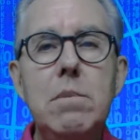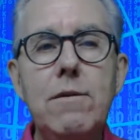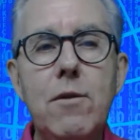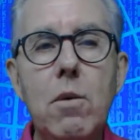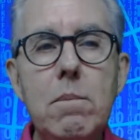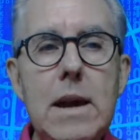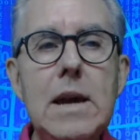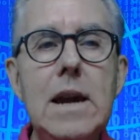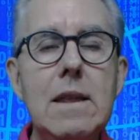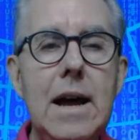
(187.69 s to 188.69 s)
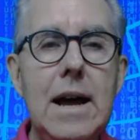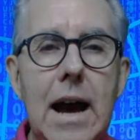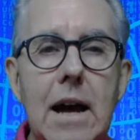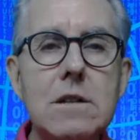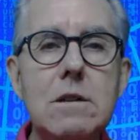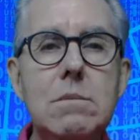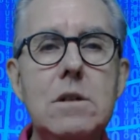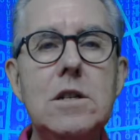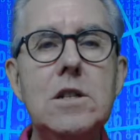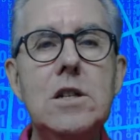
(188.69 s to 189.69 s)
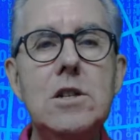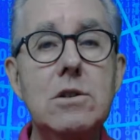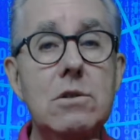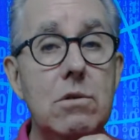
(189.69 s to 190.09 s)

before making that ultimate decision,